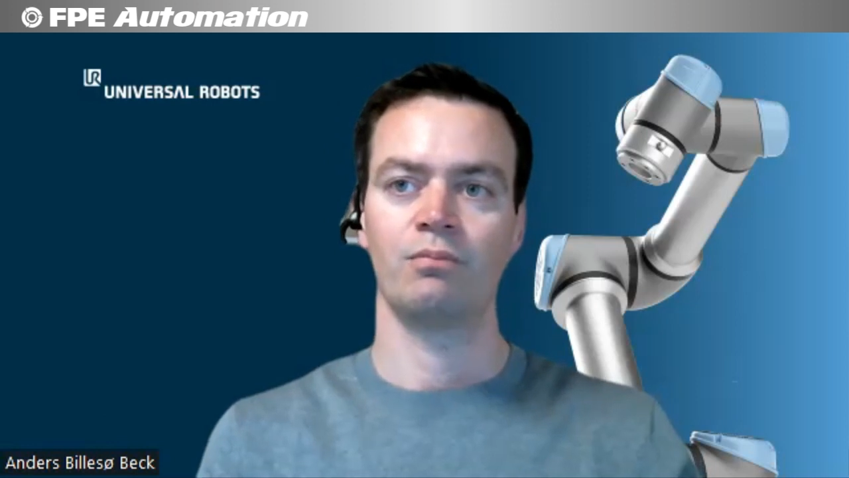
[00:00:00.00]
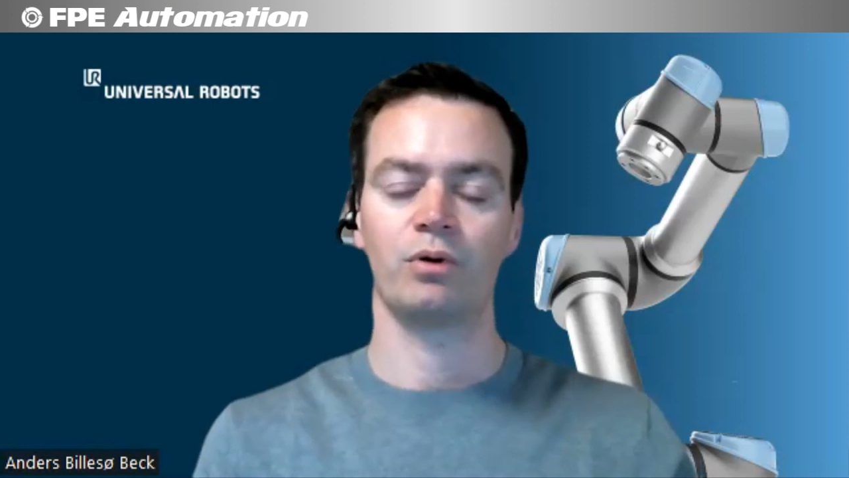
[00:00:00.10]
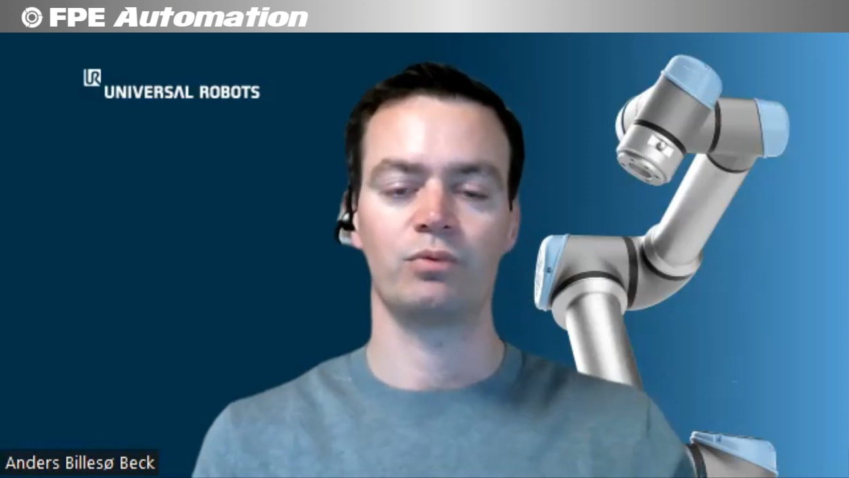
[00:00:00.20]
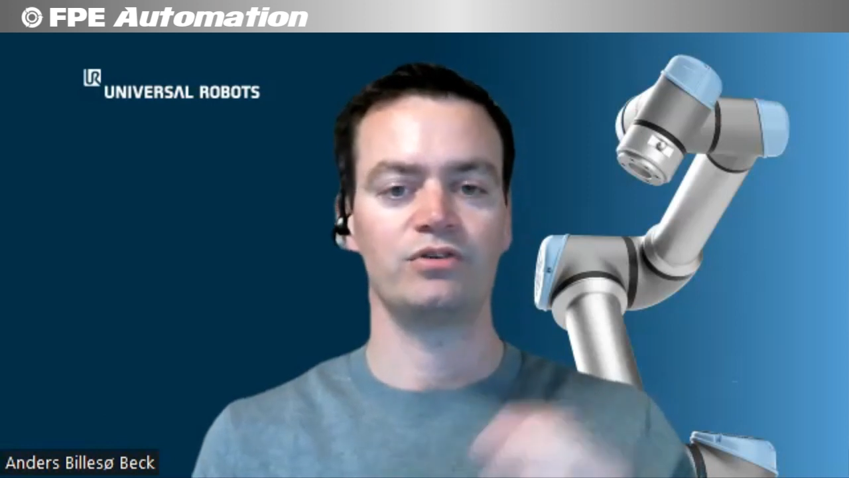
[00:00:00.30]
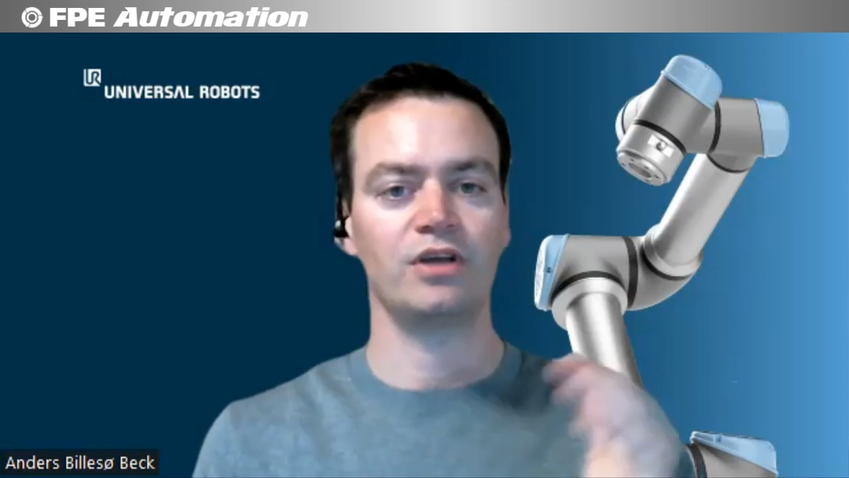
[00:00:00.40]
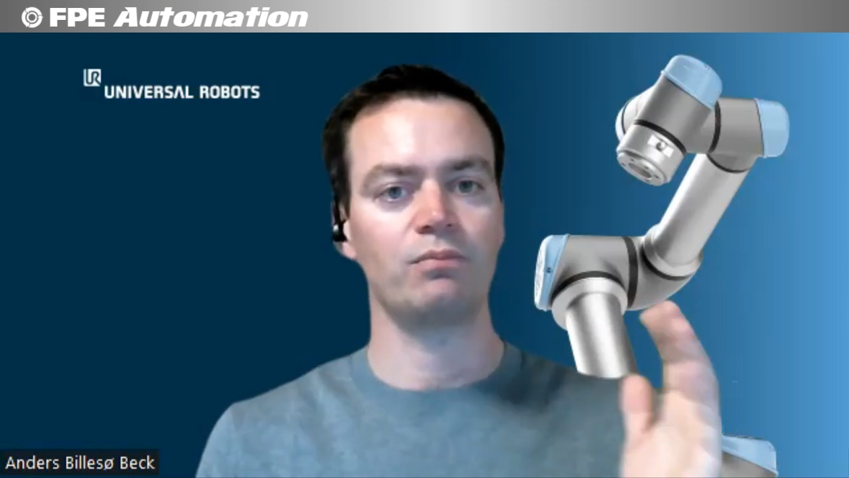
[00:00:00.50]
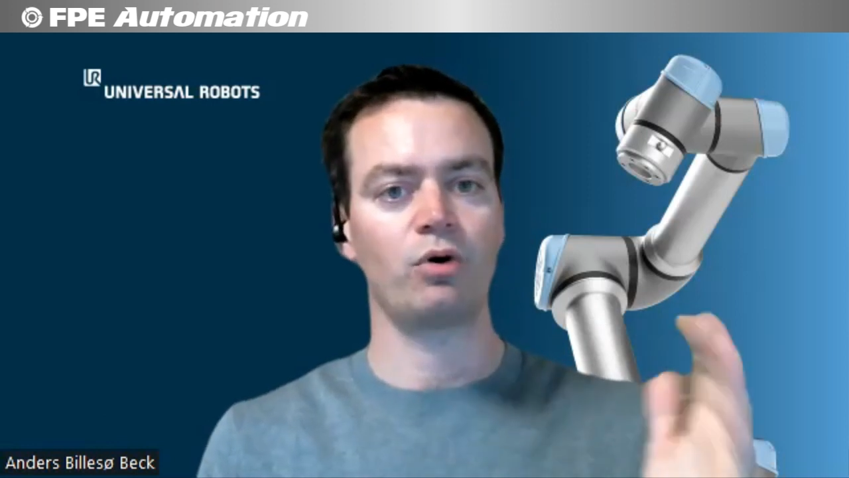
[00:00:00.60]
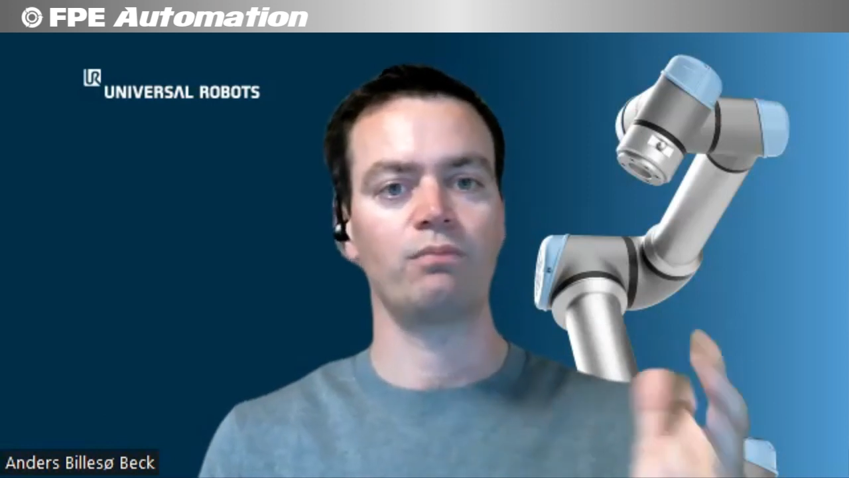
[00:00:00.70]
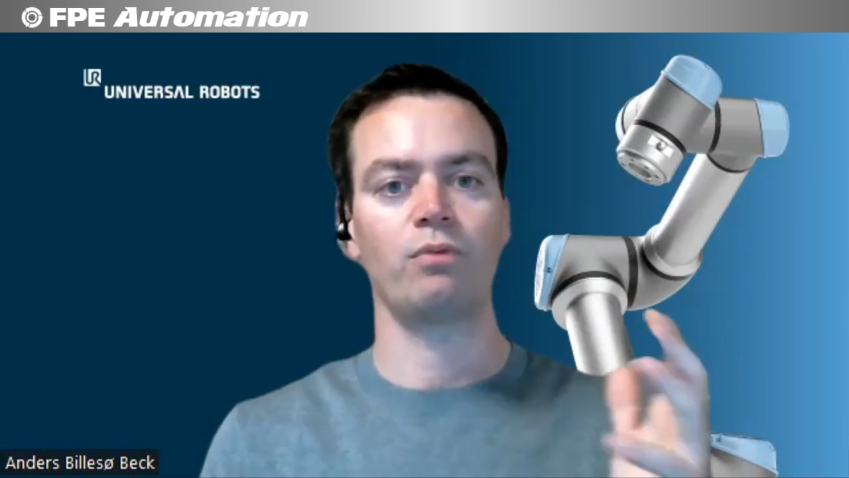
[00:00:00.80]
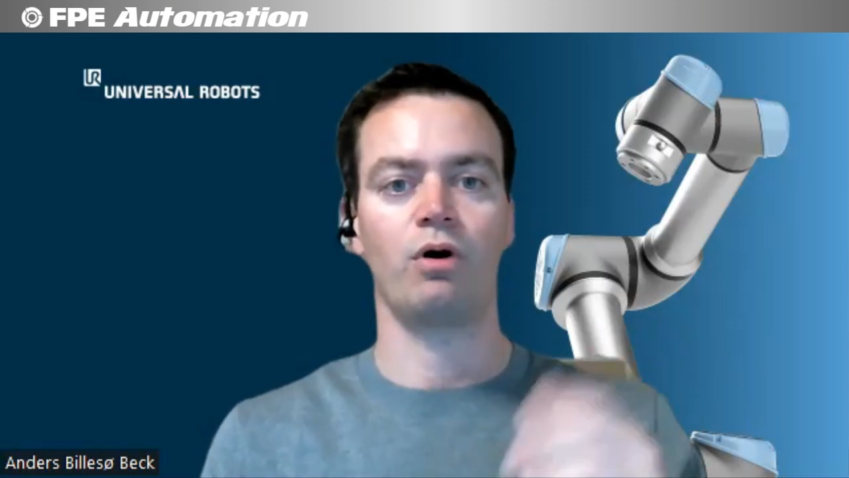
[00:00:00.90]
But we see
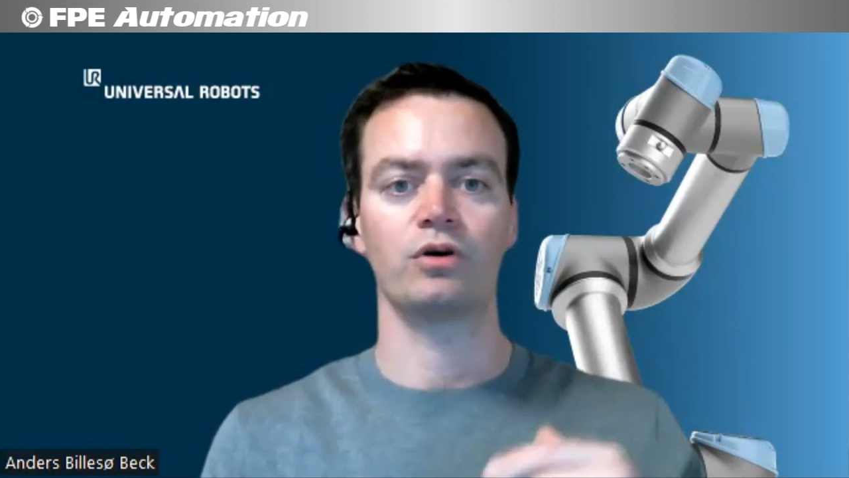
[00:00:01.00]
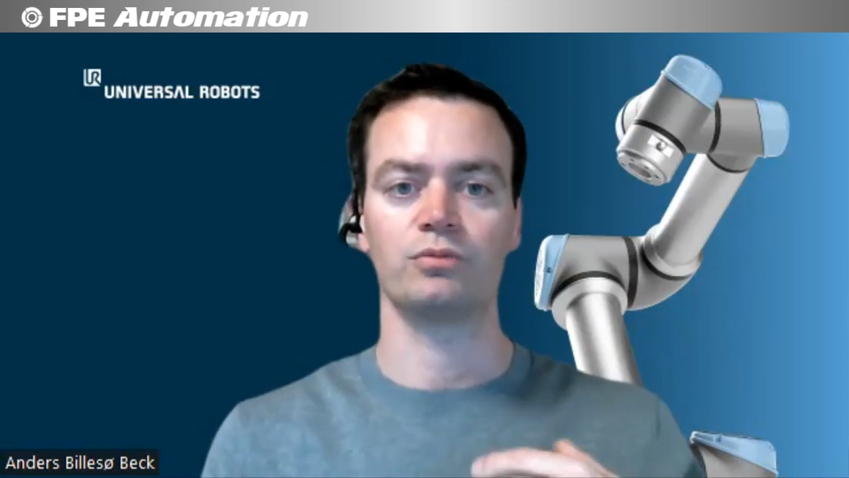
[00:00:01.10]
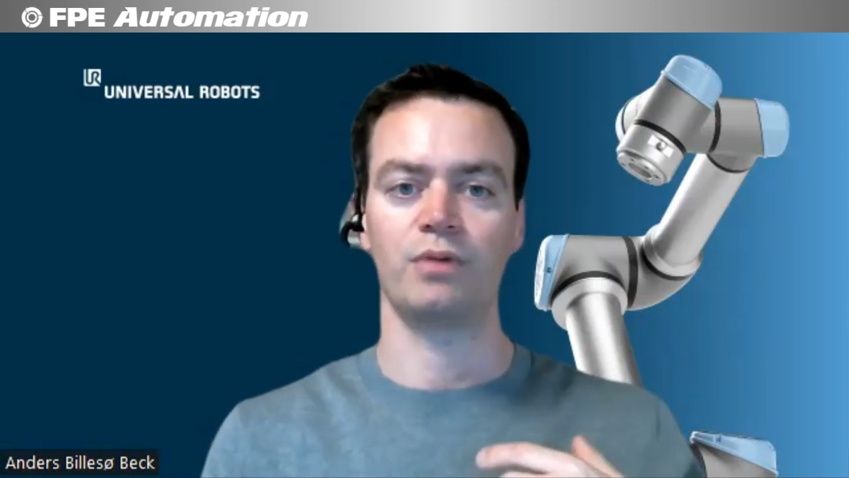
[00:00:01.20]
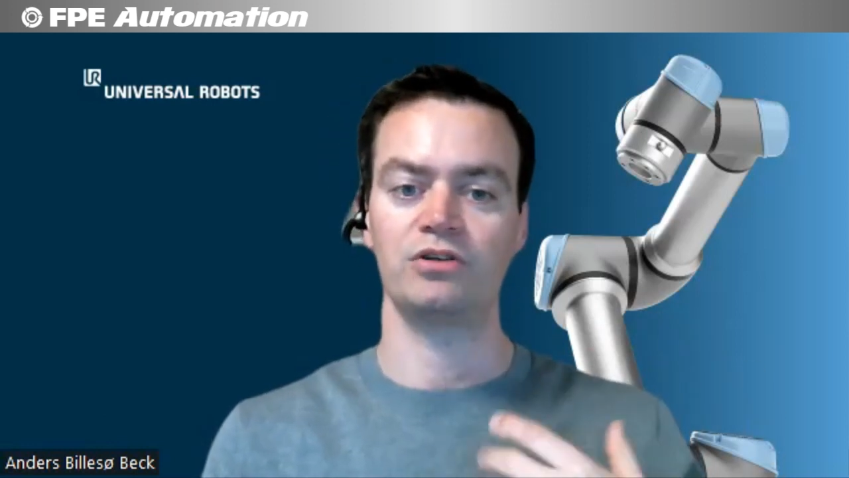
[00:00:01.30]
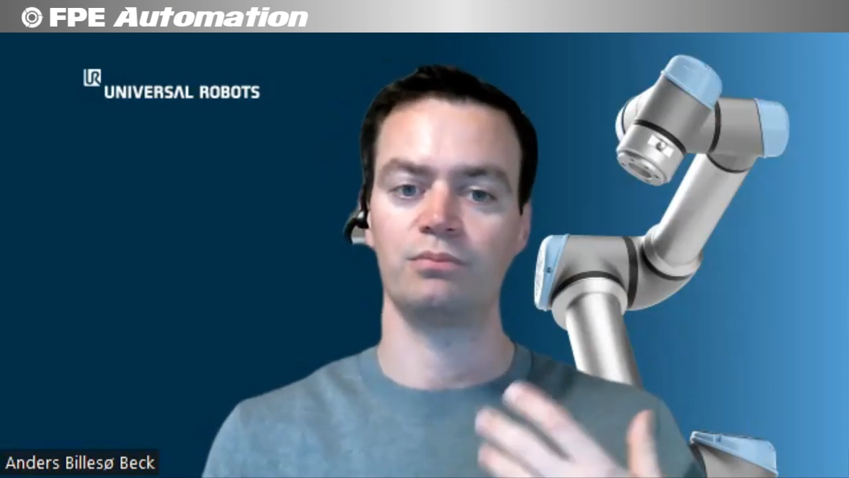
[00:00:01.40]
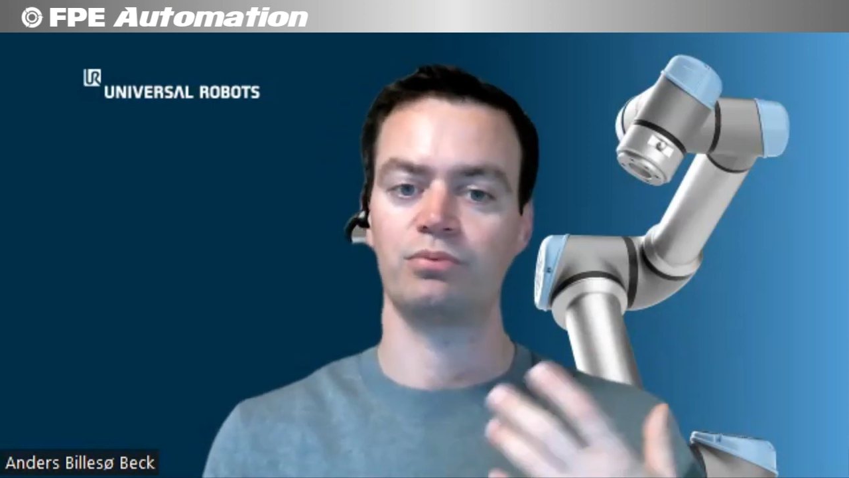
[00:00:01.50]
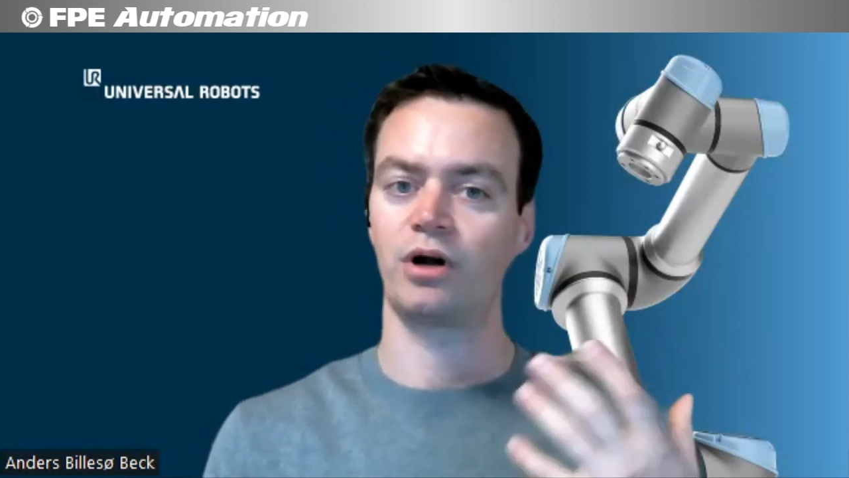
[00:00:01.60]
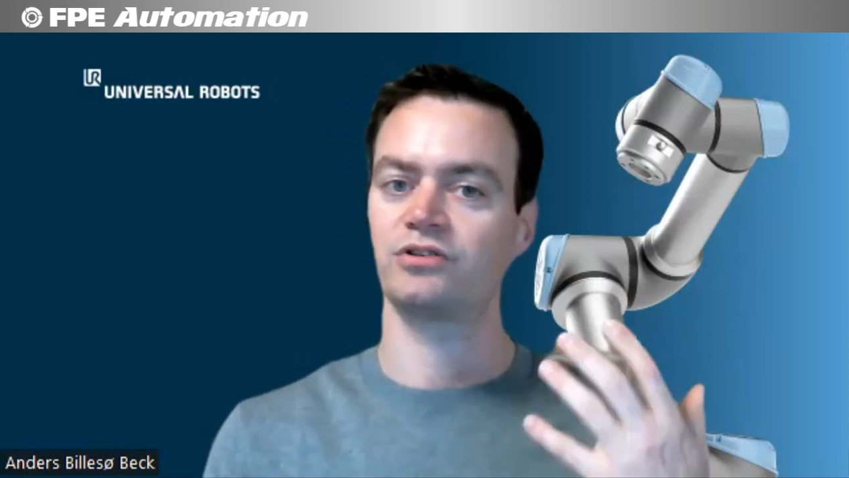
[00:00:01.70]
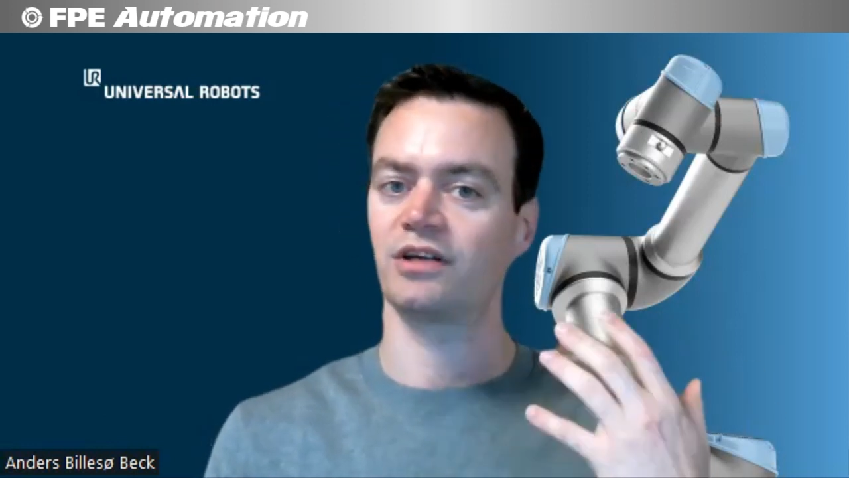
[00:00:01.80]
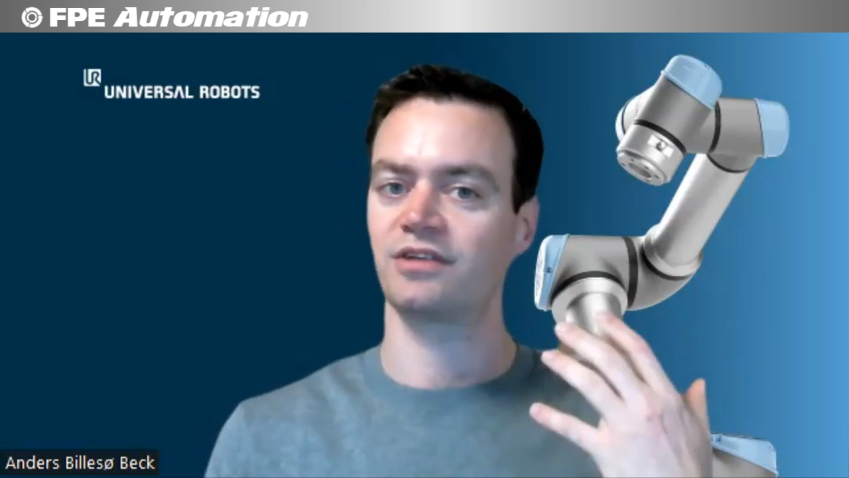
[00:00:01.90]
more and more automation
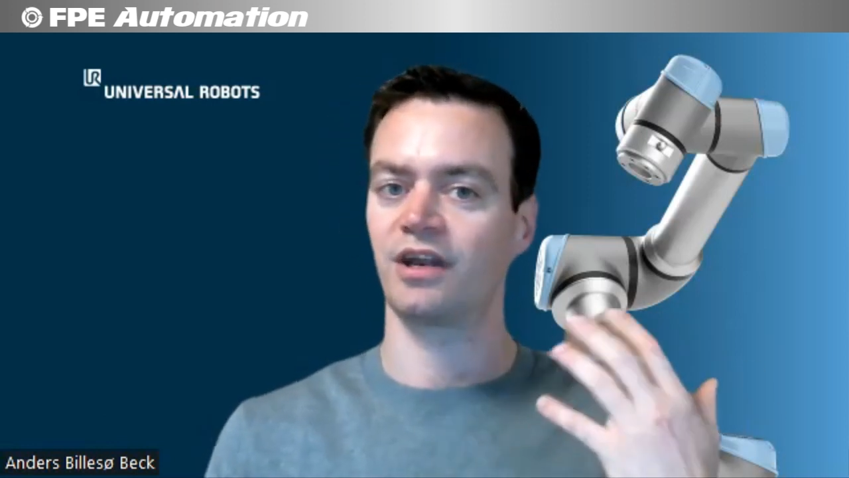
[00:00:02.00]
projects